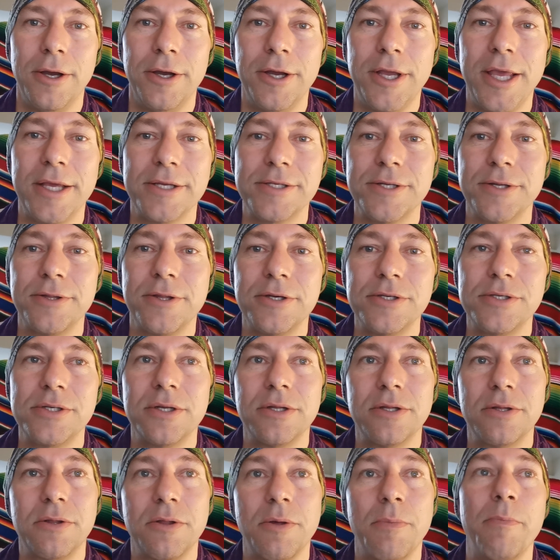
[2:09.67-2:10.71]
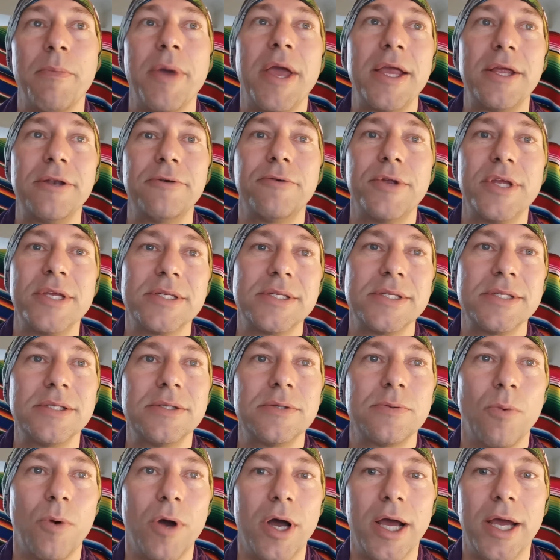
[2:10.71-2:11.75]
Okay, so those are the main
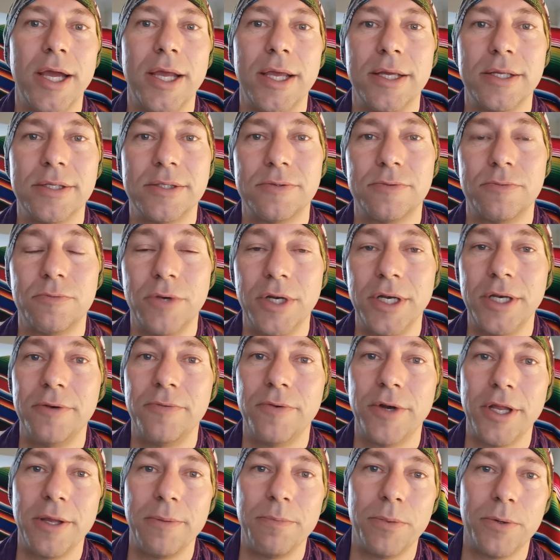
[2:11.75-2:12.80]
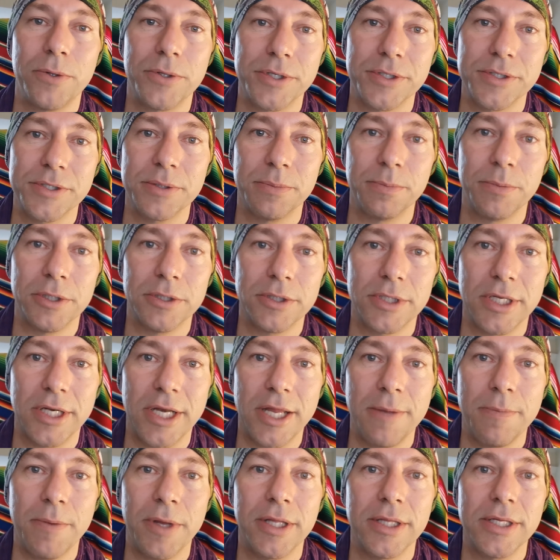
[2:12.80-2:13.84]
reasons why it's really, really important to build an
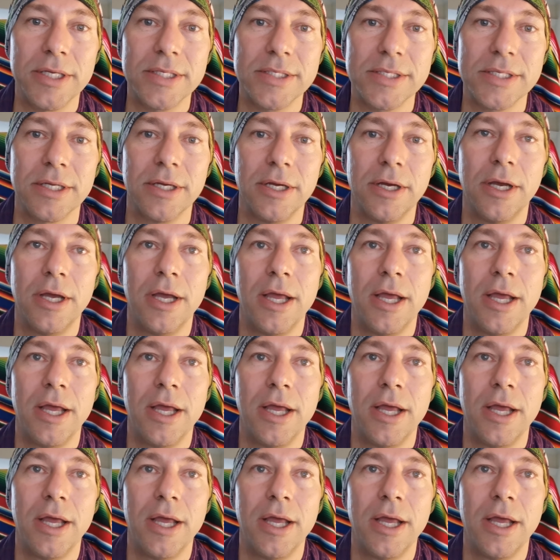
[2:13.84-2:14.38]
email list.